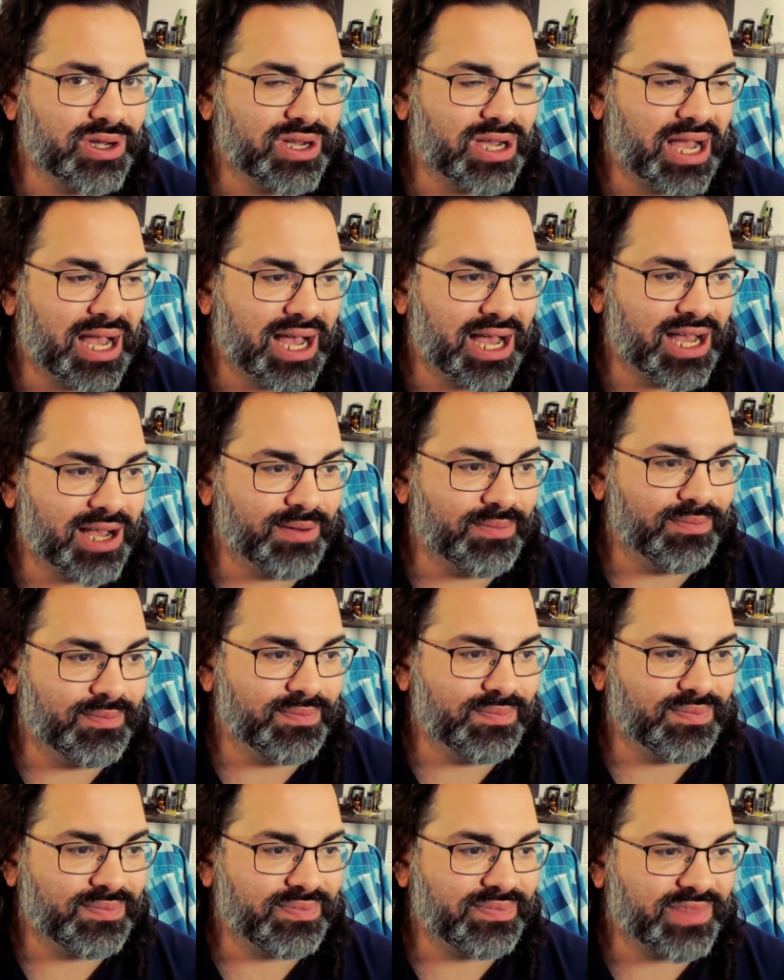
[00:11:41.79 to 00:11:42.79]

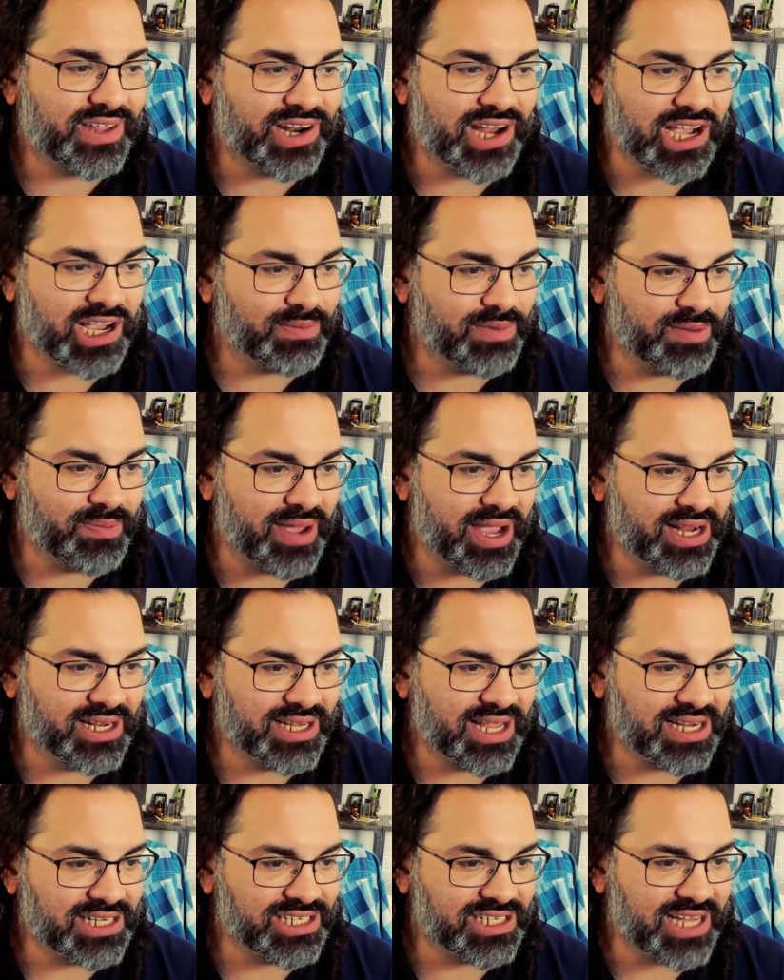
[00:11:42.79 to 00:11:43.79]
They're not going to be paying
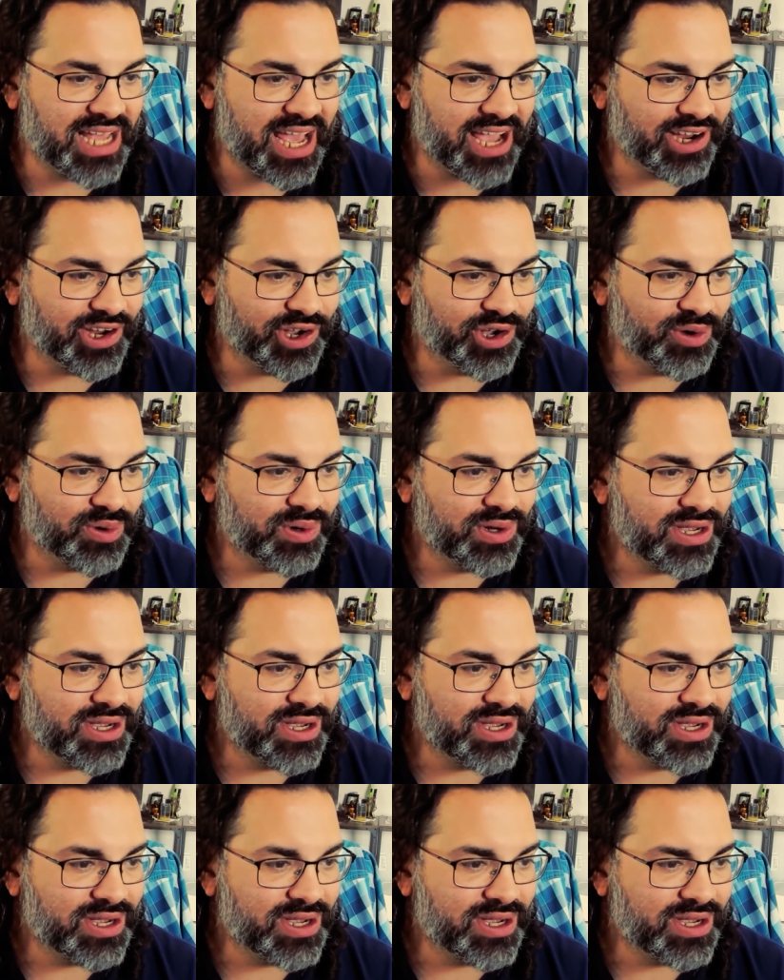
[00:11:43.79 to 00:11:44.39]
attention to Echo.